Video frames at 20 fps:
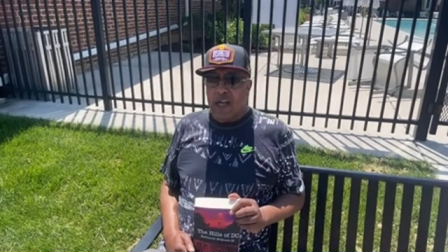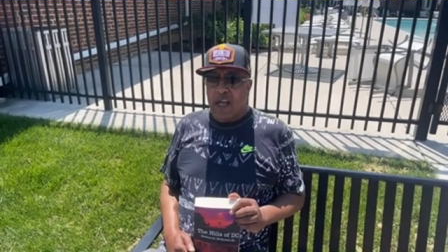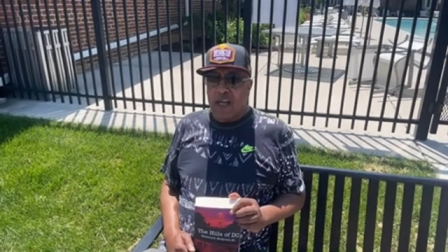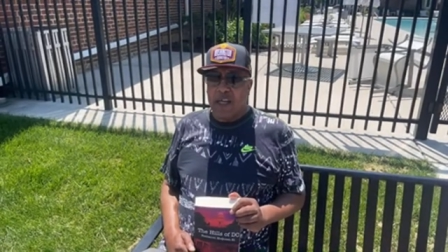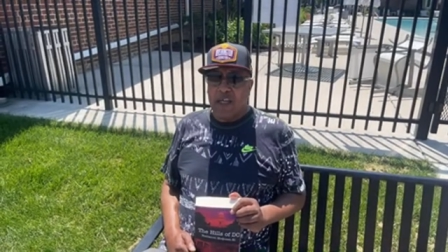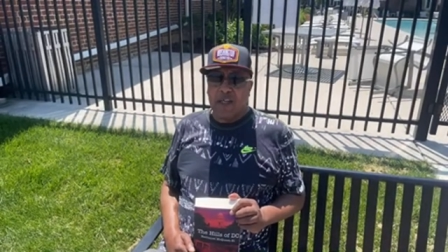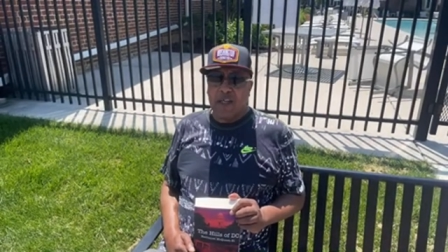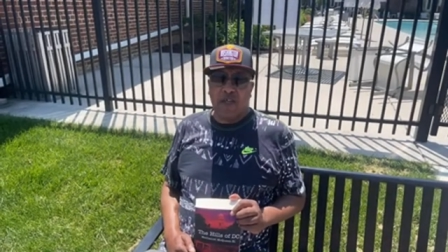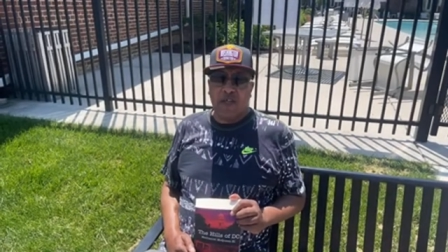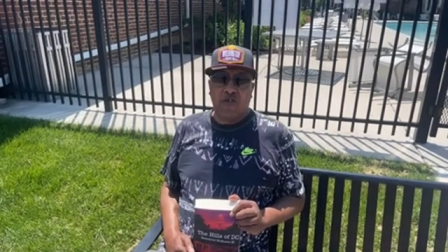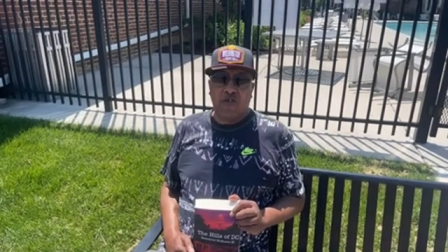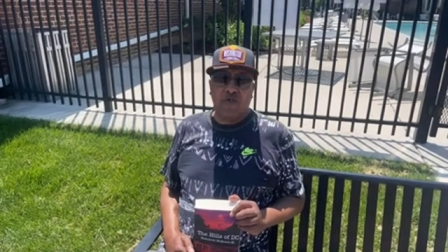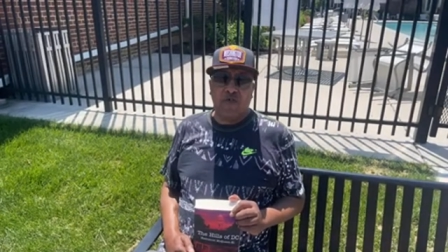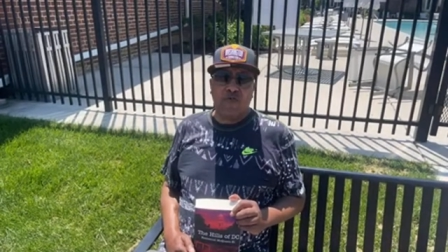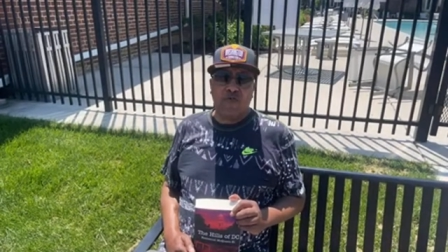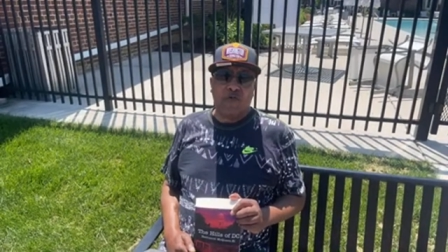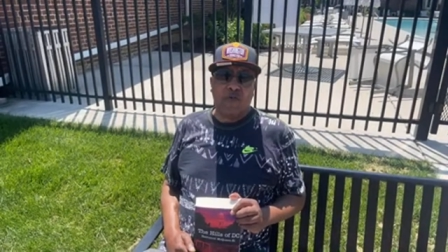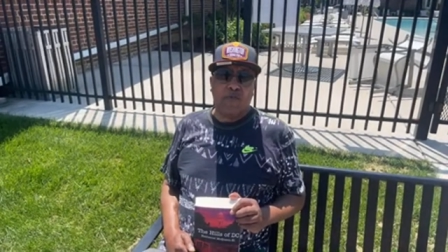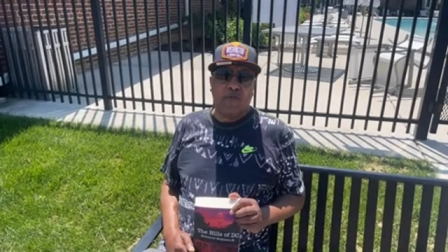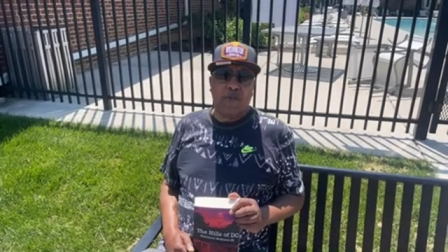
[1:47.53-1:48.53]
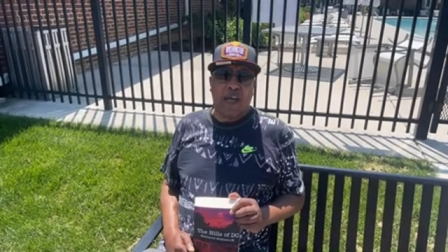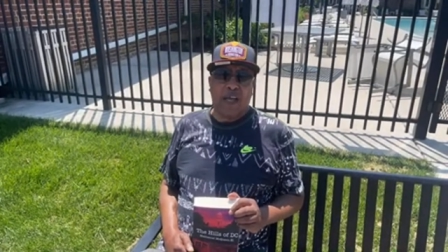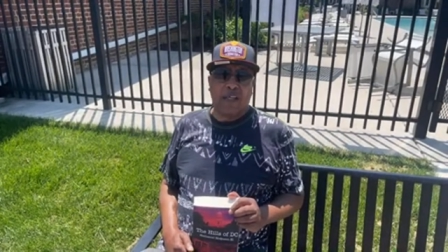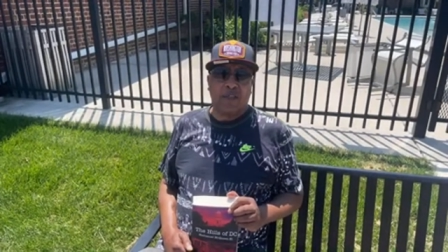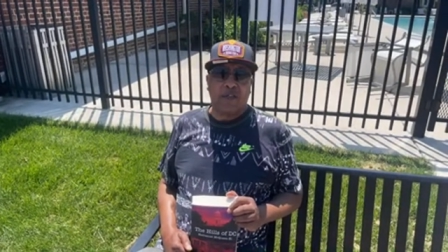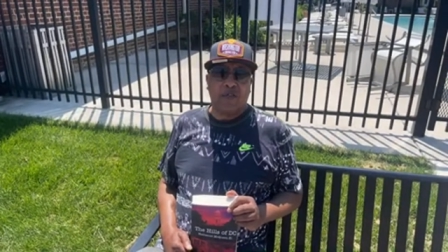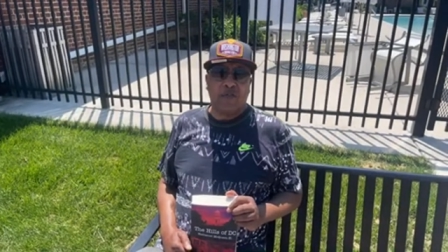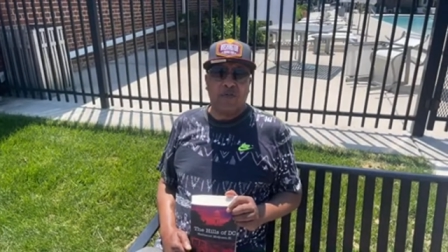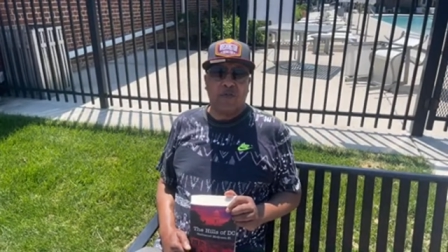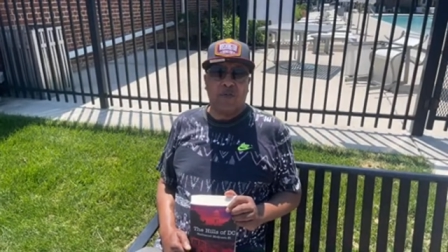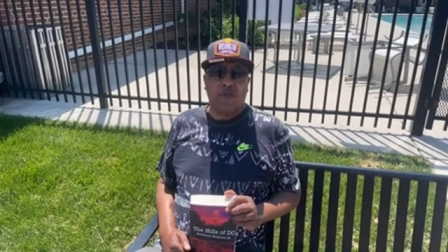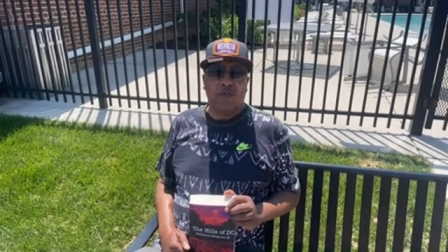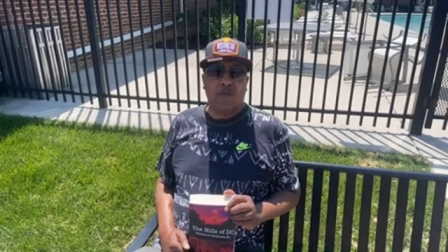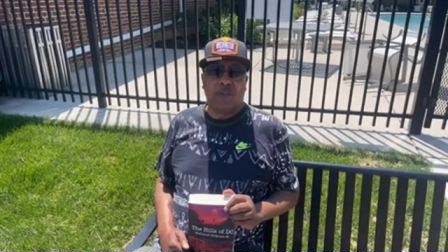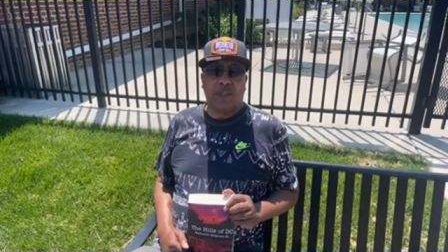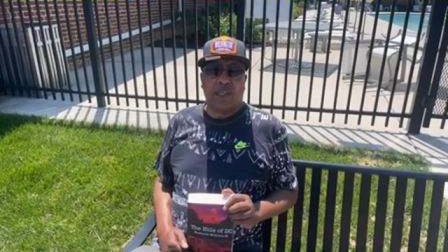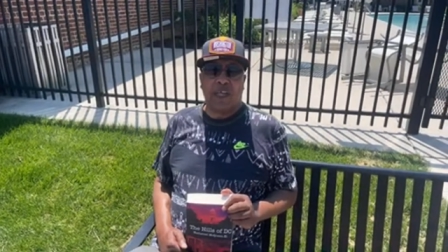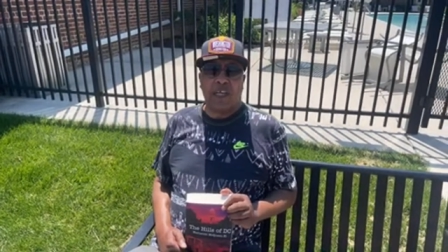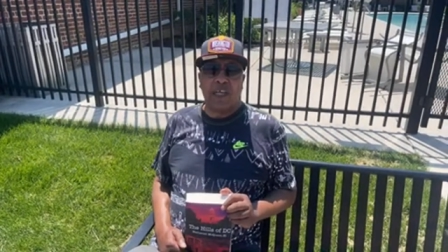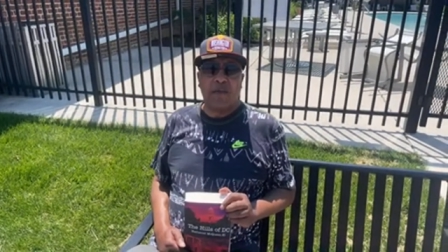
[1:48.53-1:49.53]
I hear that you going back into
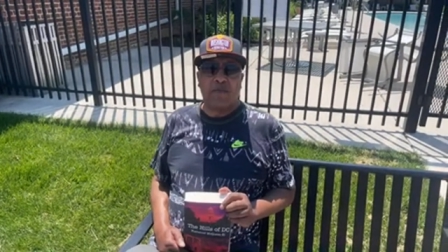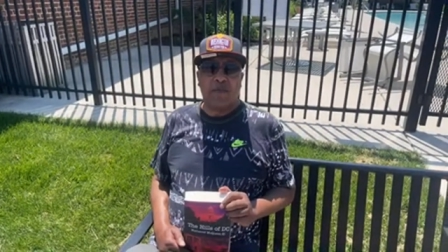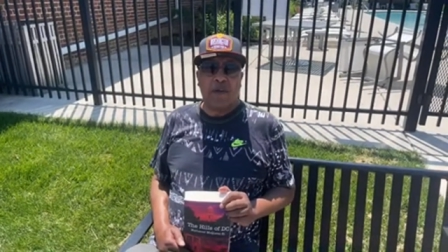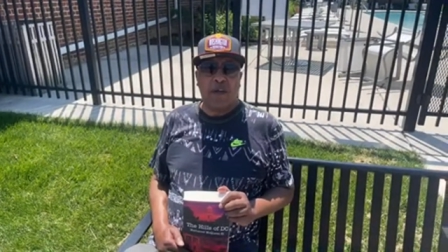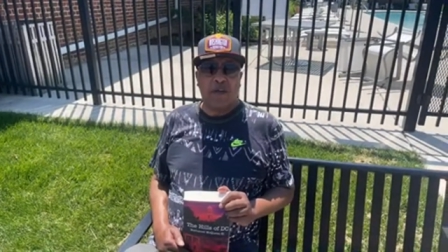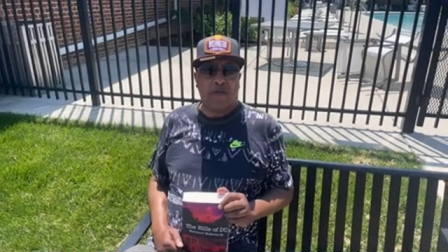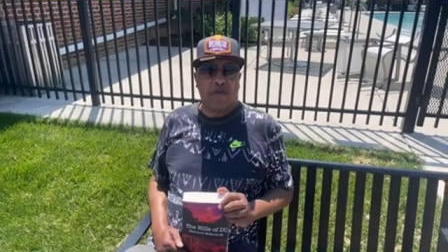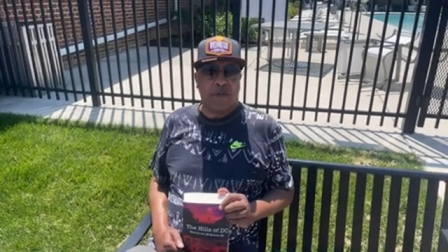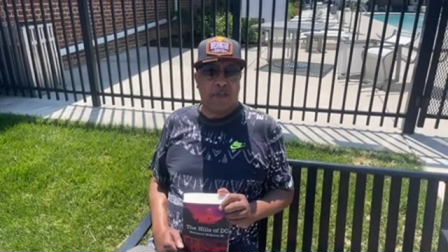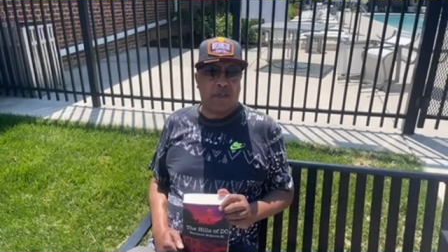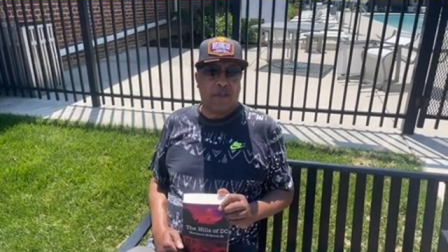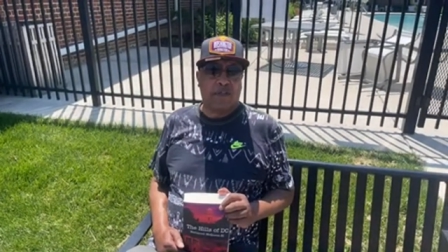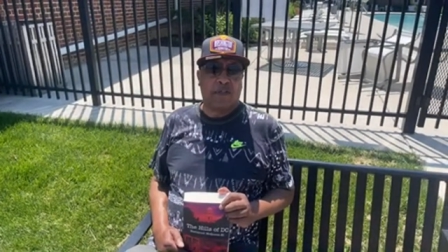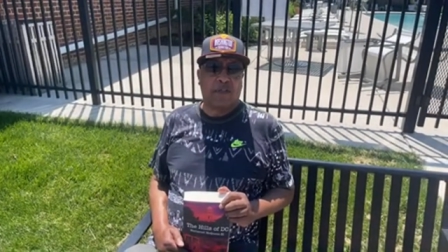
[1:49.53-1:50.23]
those same areas.